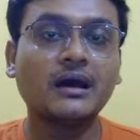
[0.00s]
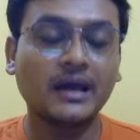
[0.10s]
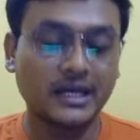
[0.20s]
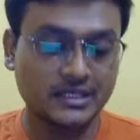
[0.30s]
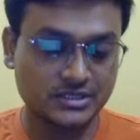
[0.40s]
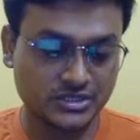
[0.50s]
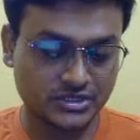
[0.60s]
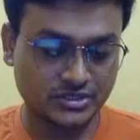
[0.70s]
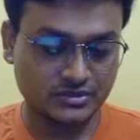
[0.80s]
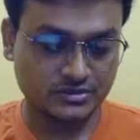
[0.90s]
And
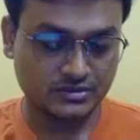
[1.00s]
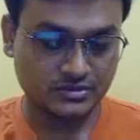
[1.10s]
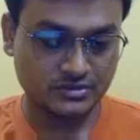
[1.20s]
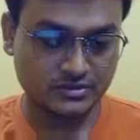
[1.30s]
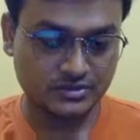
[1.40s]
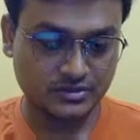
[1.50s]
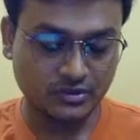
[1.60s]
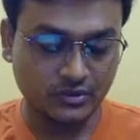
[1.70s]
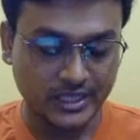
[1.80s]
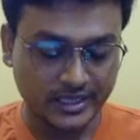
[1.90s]

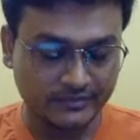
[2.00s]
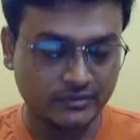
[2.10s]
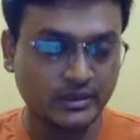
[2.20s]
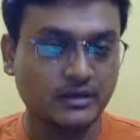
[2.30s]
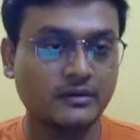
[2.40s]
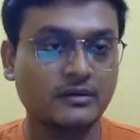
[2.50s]
Good night, everyone.